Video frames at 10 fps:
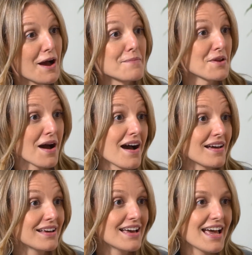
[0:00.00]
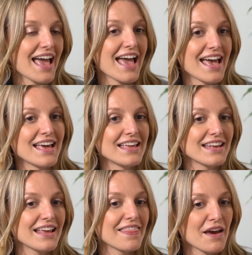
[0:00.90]
I'm not.
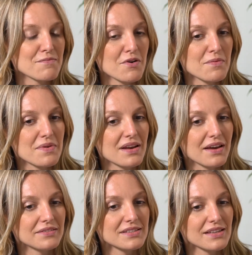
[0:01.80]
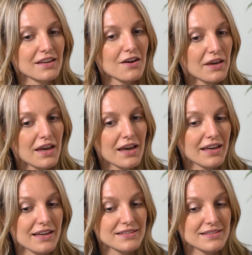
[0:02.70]
And in that moment, I was like, okay, I
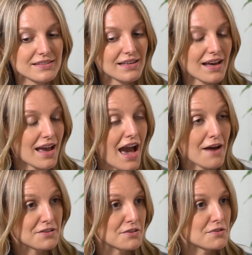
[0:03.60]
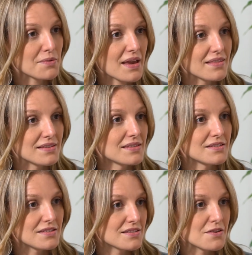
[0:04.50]
guess I have to lose weight. This
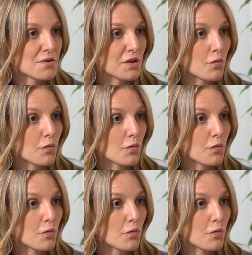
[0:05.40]
is the only